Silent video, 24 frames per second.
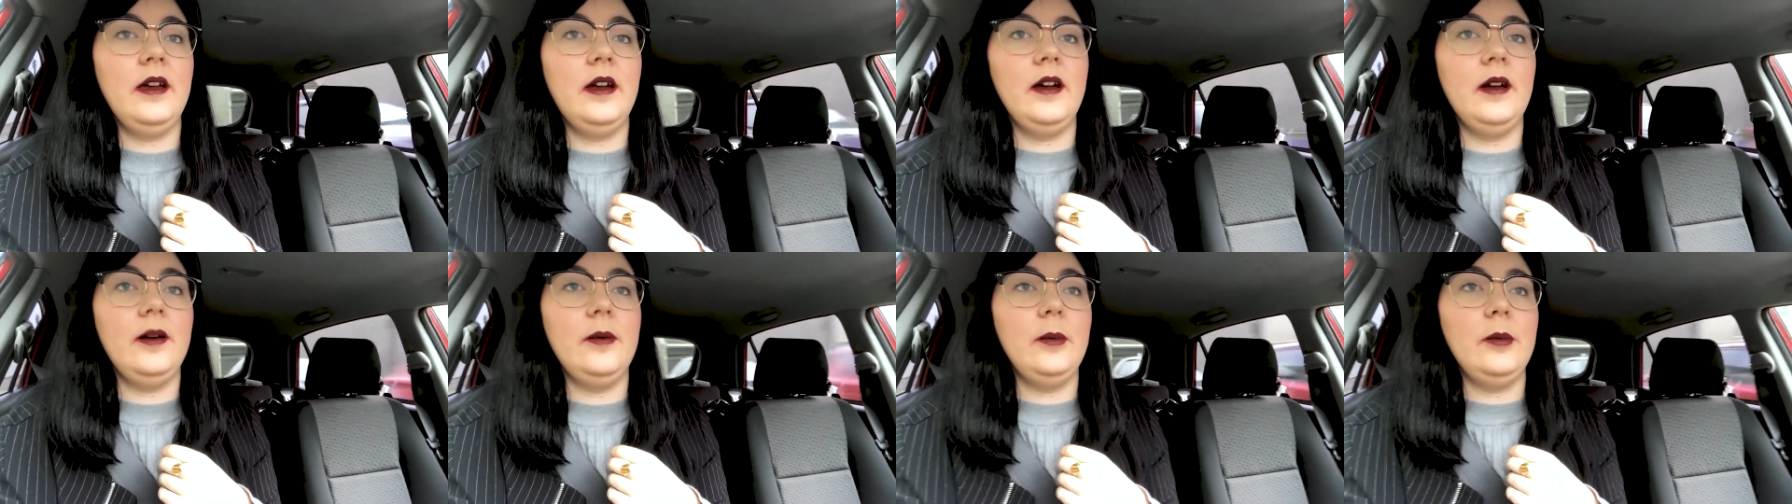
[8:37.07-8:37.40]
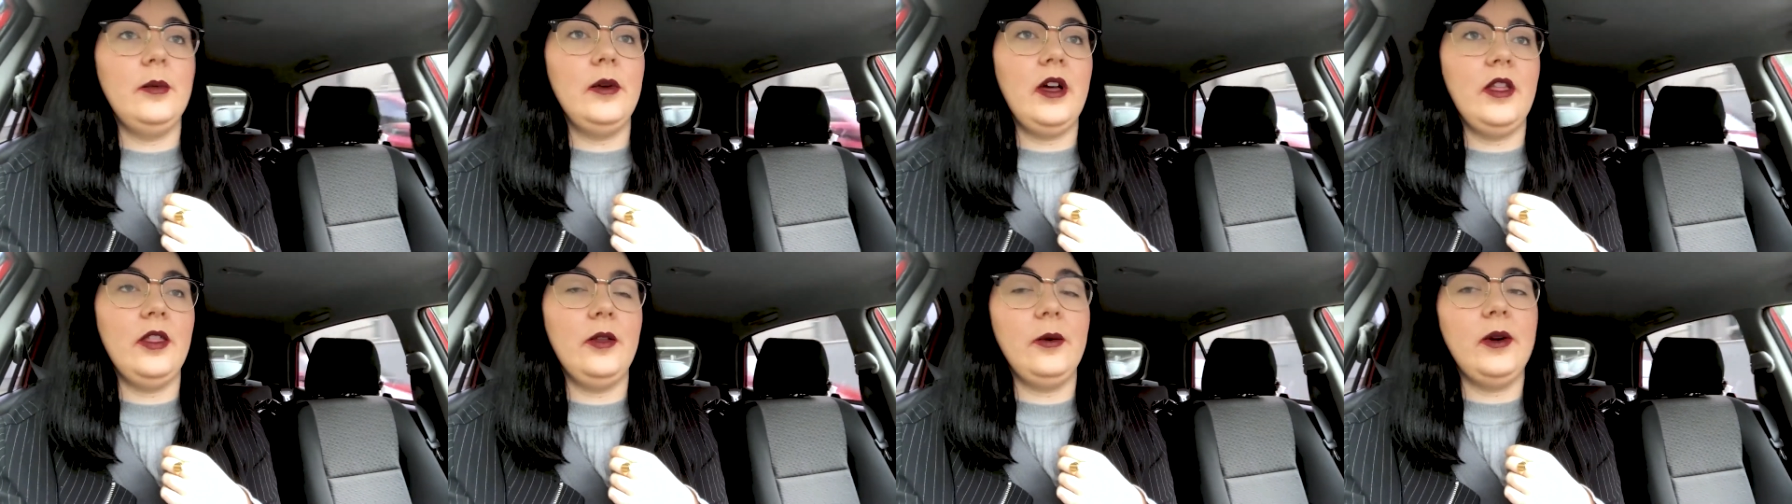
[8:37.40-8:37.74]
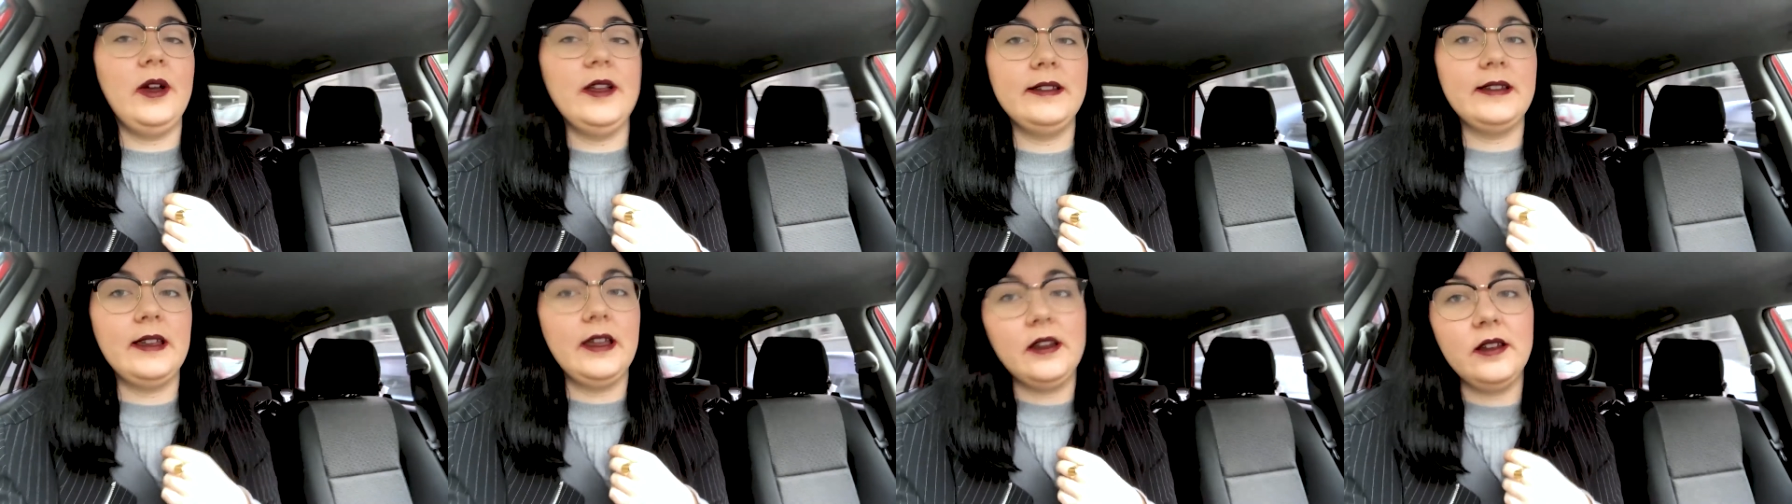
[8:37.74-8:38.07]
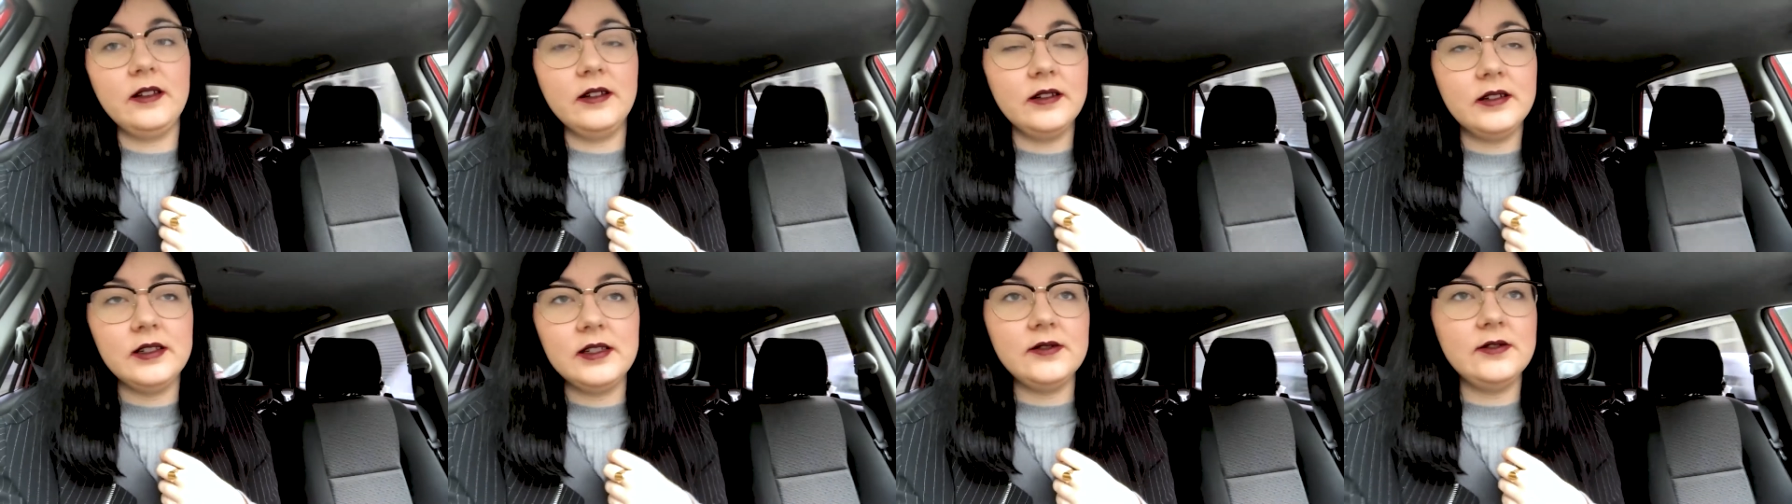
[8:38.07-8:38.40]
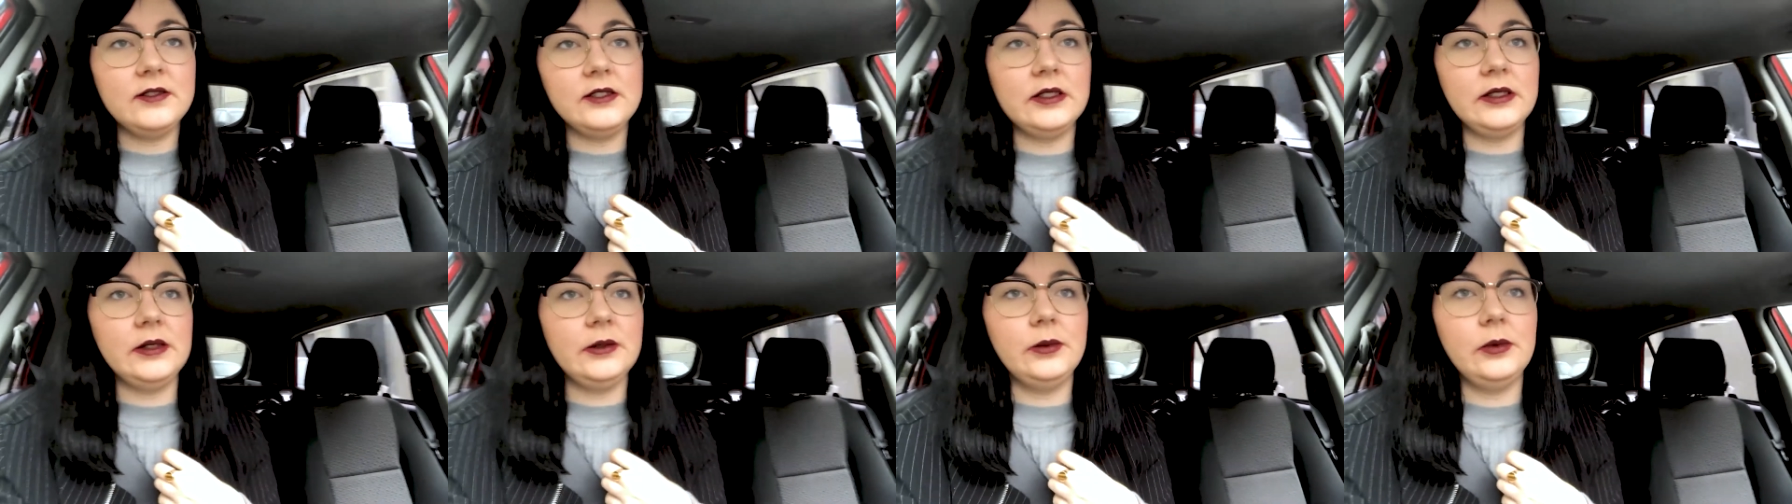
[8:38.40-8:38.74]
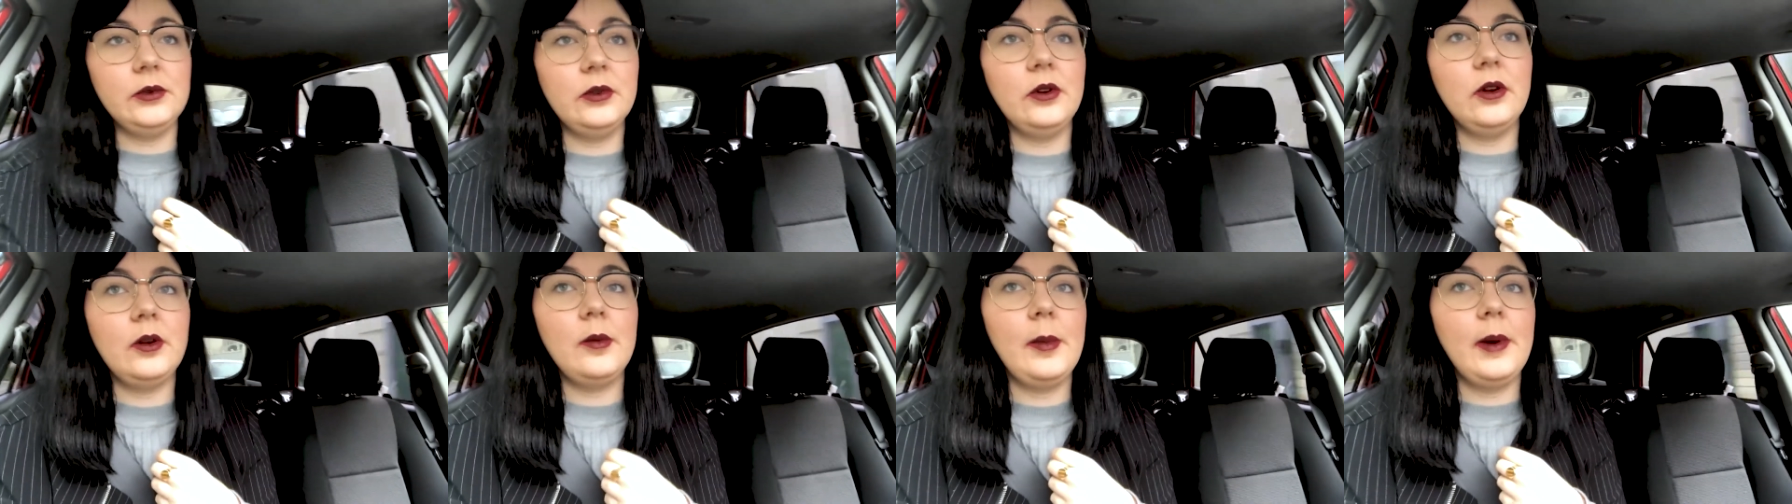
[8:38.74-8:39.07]
Um, otherwise I could definitely
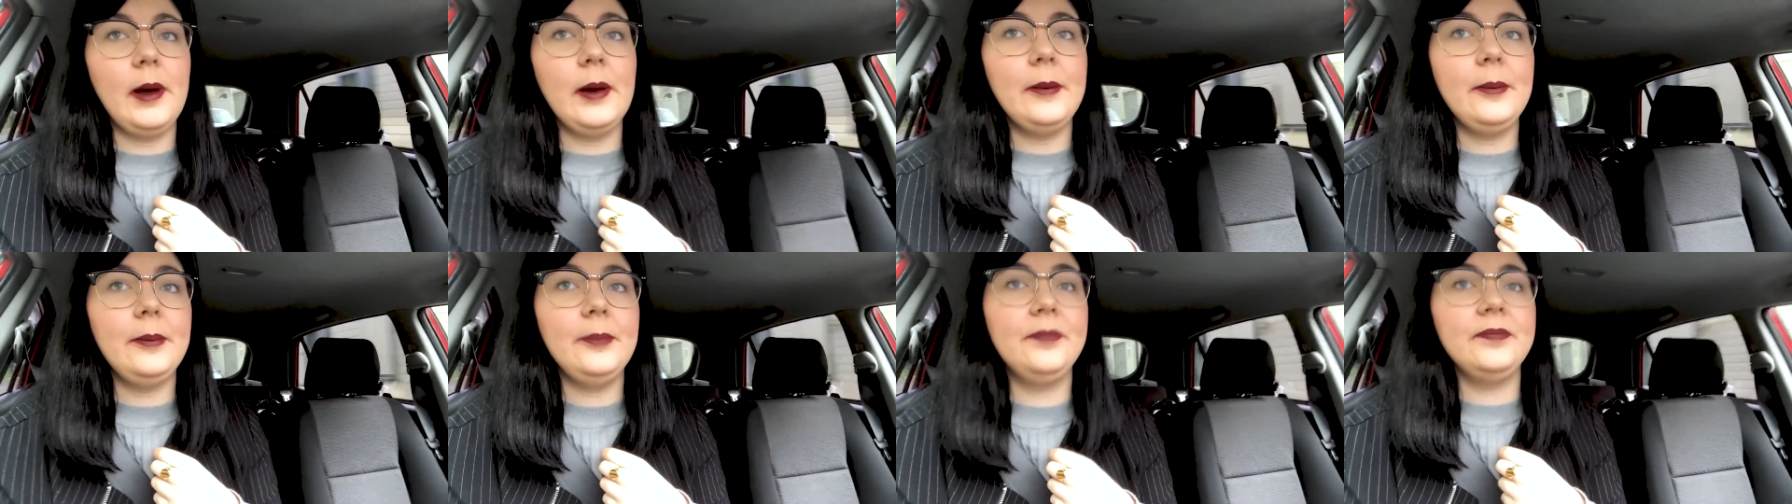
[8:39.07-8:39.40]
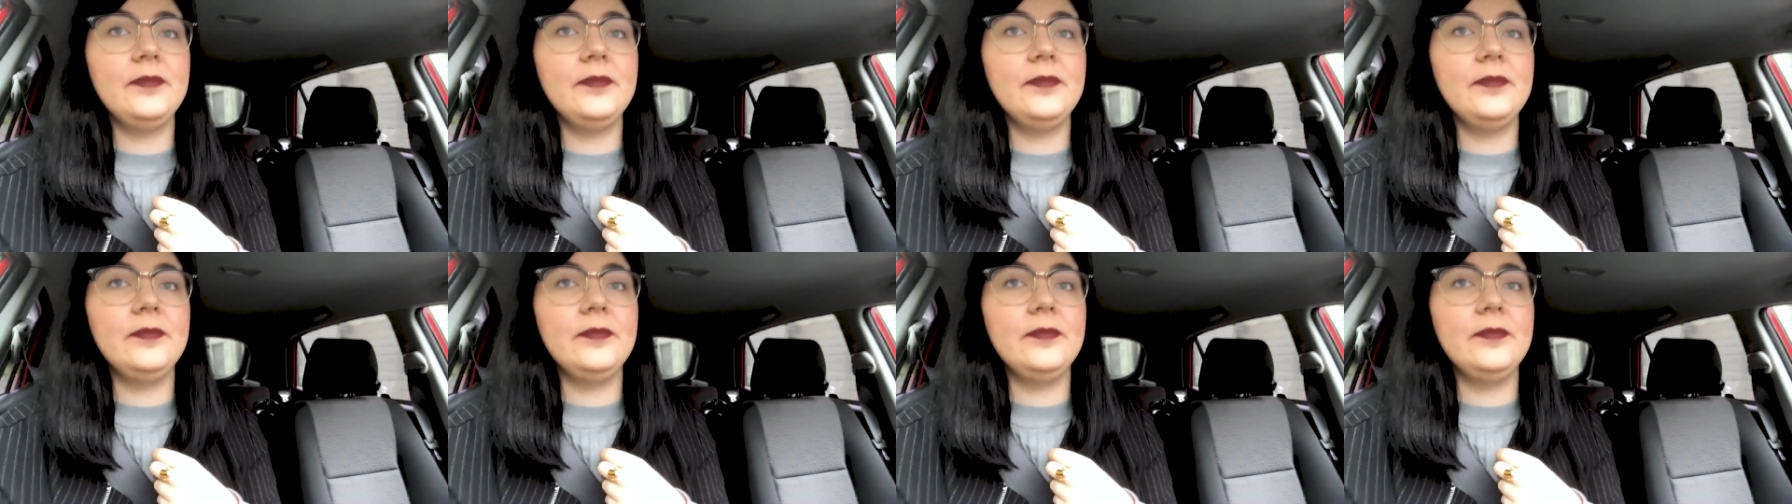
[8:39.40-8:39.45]
walk, but